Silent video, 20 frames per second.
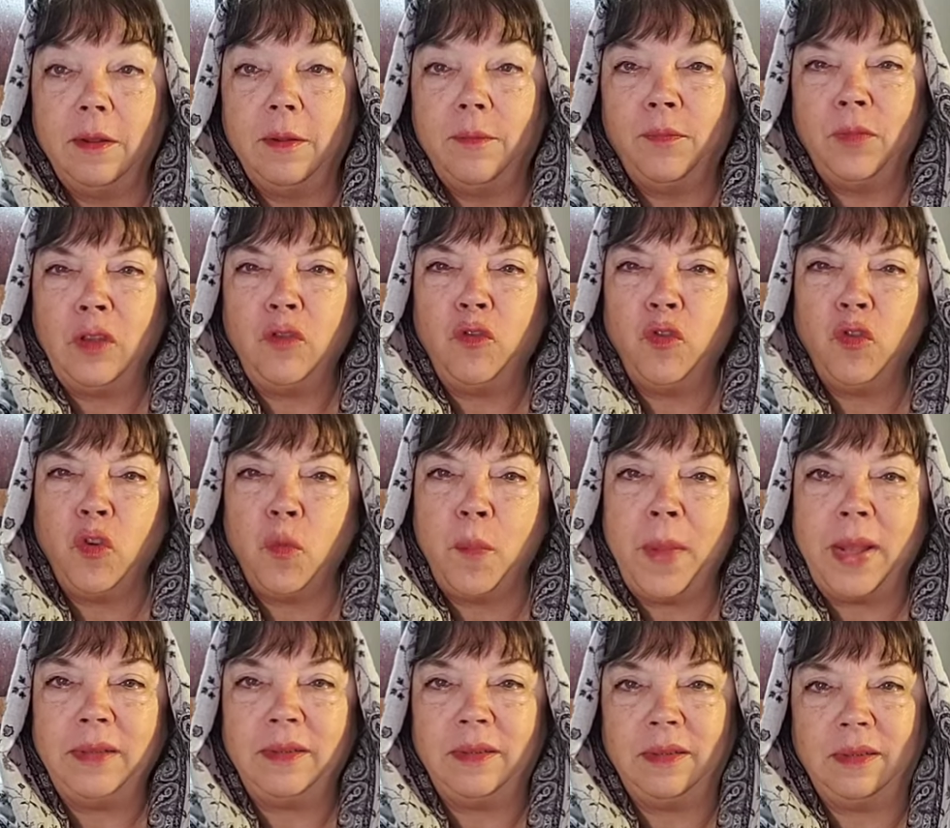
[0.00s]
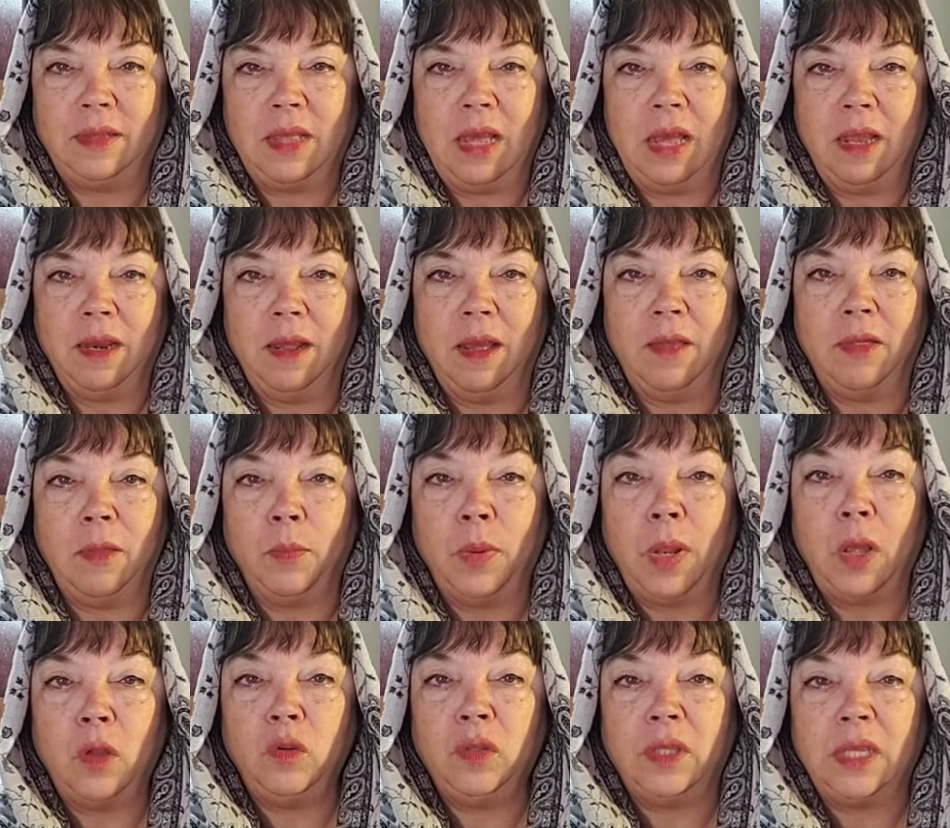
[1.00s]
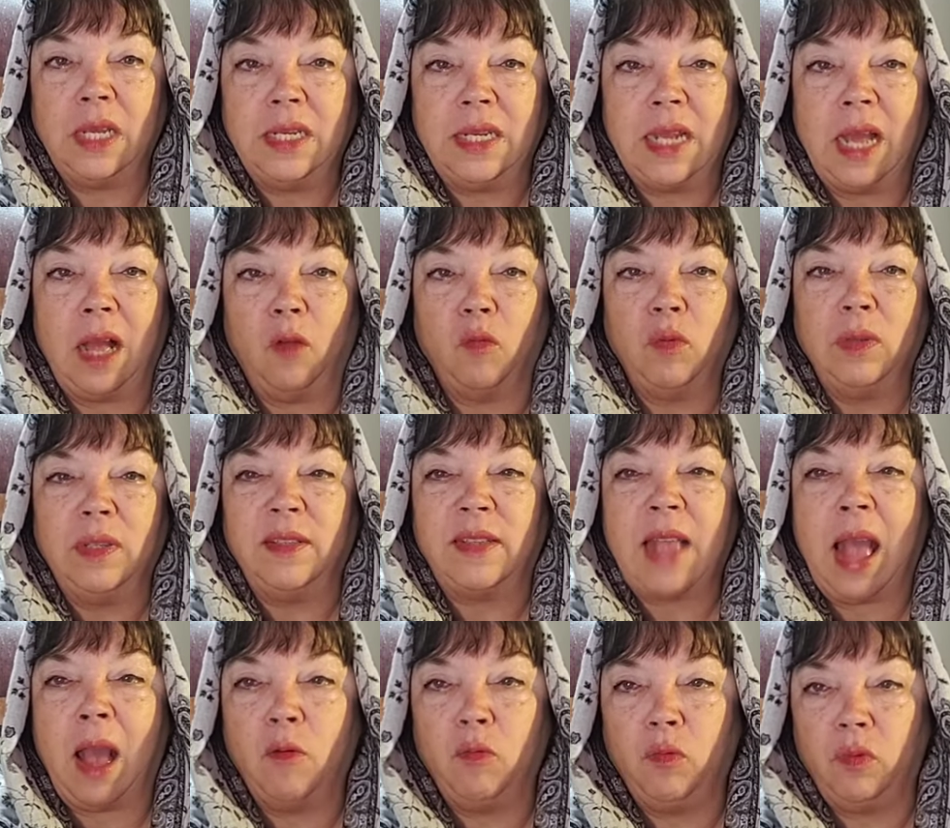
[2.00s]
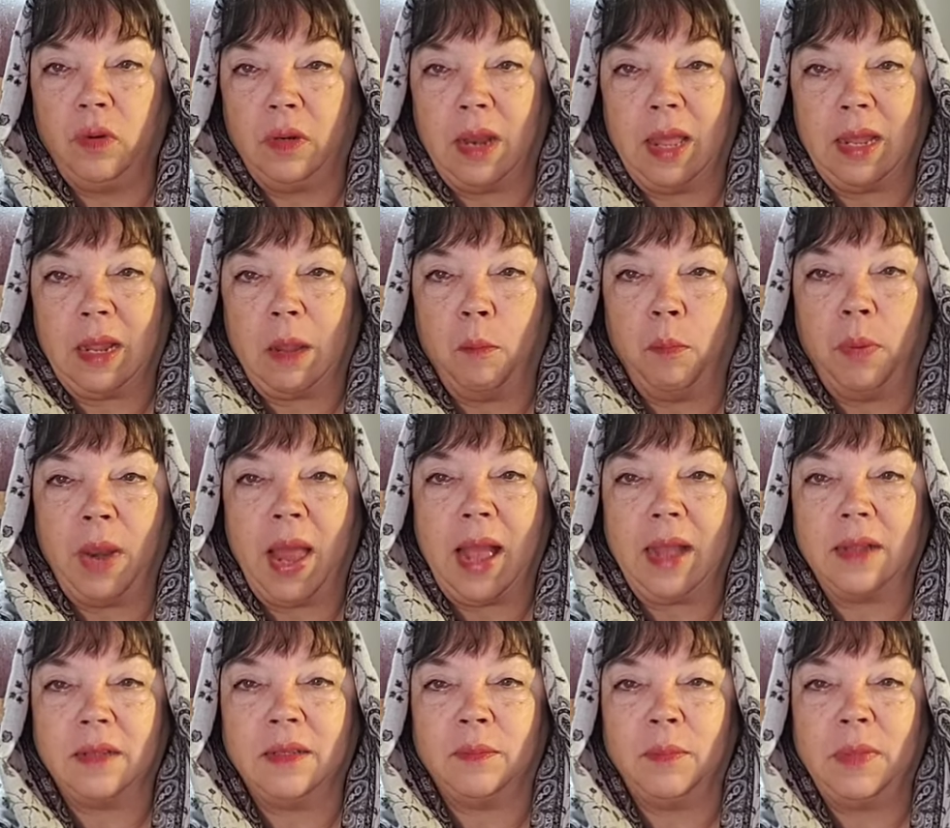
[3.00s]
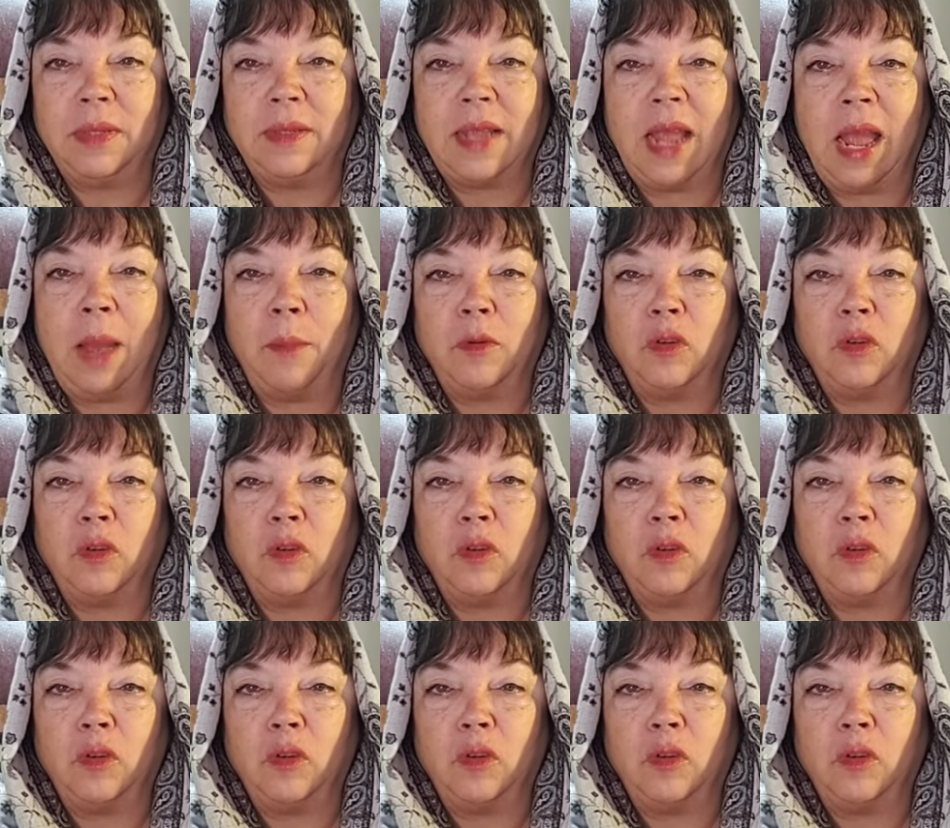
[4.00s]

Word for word: They drew their maces then, and the blows they dealt resounded like a blacksmith's hammer